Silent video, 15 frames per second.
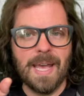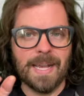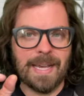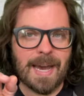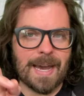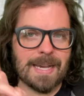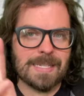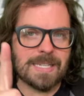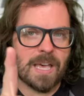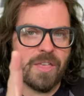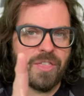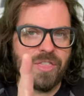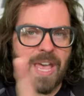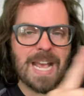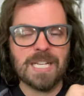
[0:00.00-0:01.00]
Guys,
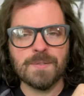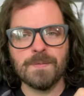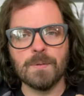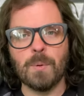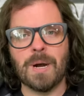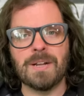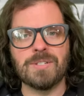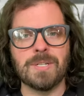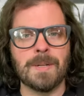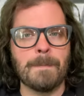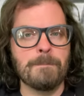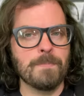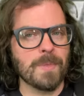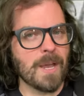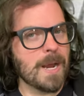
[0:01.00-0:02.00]
thanks for
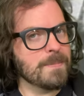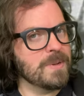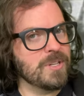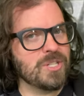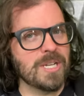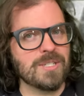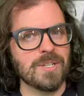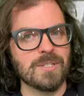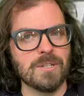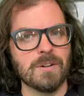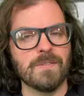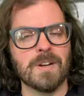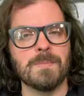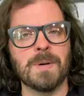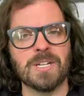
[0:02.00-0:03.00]
watching. I appreciate you so
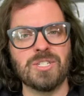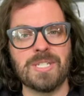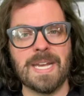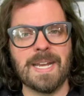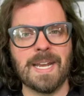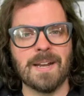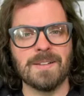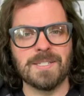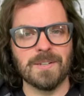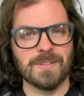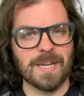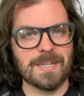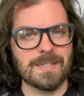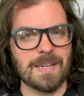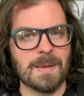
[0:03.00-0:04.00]
very much. Take care. Until
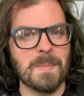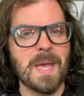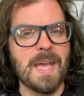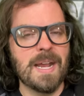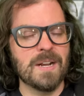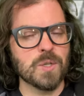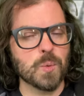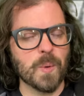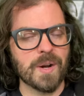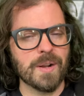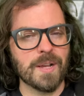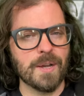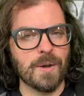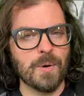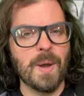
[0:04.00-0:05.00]
next time, here's where
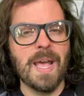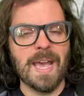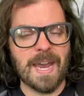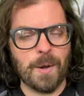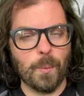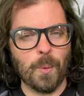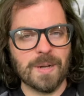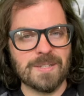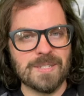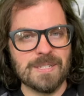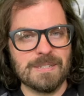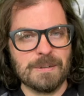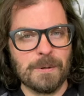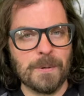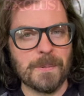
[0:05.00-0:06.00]
to go and what to
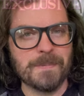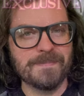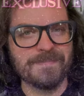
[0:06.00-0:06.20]
do.